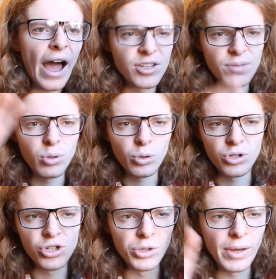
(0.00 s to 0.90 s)
as
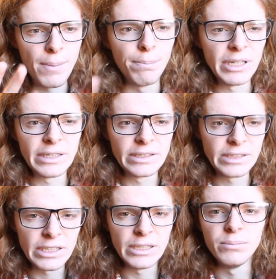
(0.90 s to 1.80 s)
opposed to him being
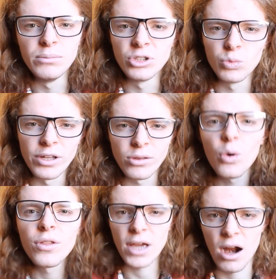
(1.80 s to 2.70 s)
teamed with
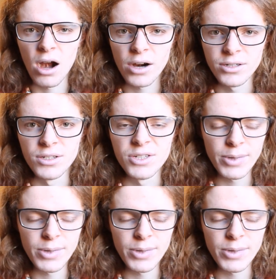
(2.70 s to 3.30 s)
other characters,